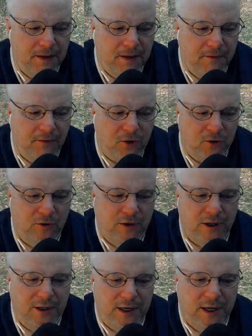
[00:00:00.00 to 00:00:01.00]
when you're
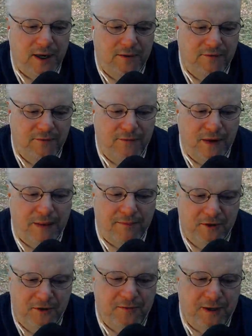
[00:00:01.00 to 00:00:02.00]
looking down from that
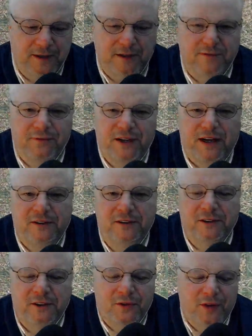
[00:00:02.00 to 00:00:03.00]
perspective,
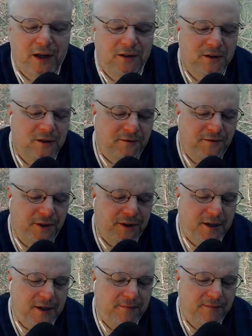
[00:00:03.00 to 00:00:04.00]
thousands and thousands of feet
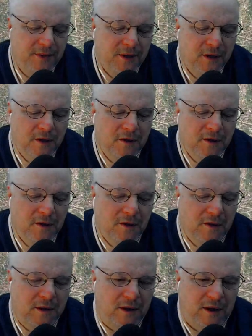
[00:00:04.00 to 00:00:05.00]
up,
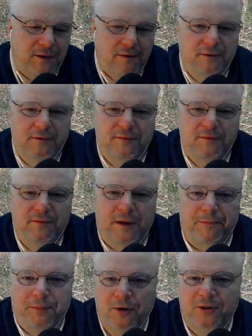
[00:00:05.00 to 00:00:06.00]
I
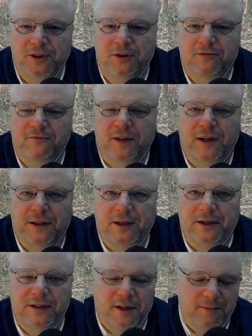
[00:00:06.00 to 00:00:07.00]
personally don't find
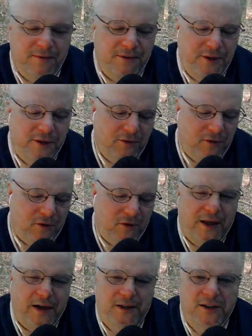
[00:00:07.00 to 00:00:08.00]
that type of video all
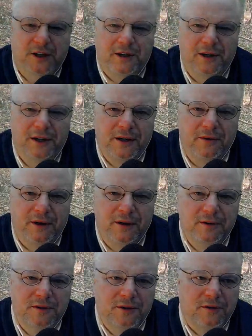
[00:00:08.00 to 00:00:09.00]
that exciting anyway.
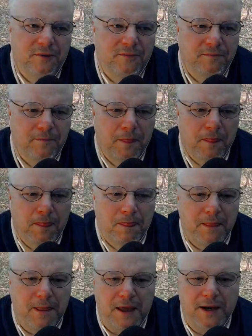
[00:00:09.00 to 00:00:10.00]
So
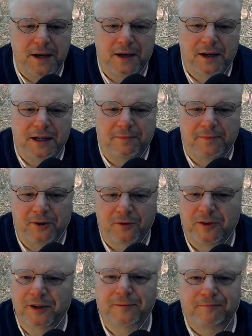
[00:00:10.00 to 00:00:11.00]
any height
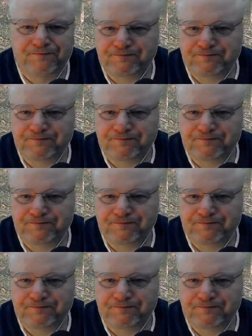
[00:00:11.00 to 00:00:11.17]
between